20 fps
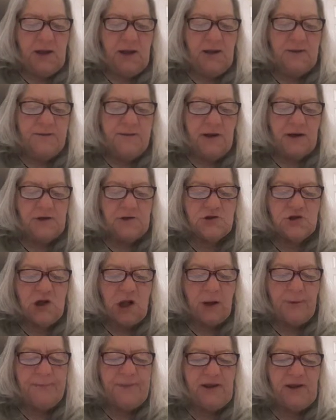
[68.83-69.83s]
and there
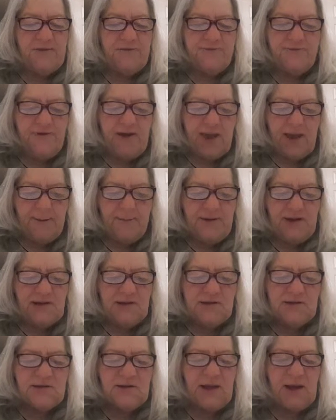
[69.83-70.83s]
shall be
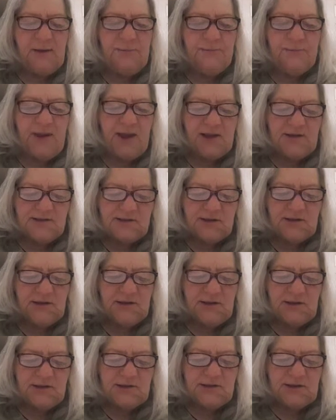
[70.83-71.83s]
famines and
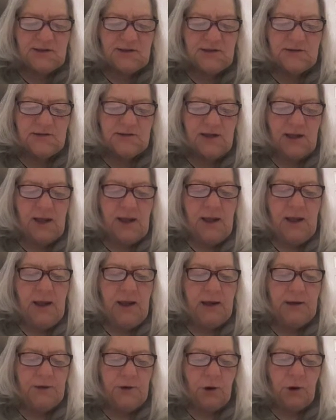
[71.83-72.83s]
pestilences
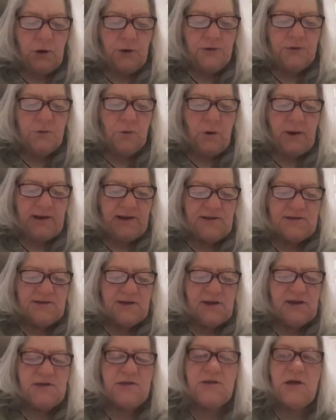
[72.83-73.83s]
and earthquakes
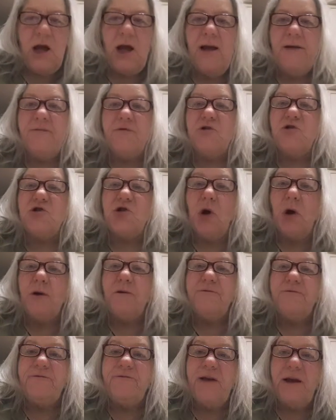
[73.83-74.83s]
in divers or
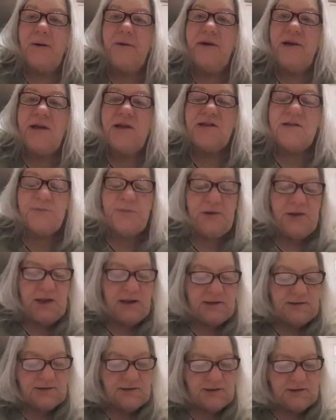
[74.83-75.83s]
various
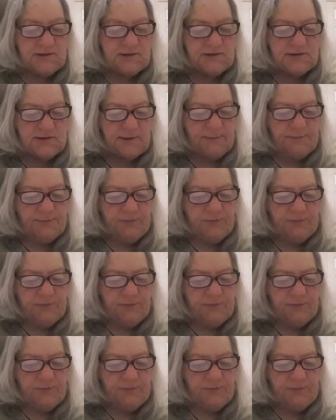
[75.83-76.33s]
places.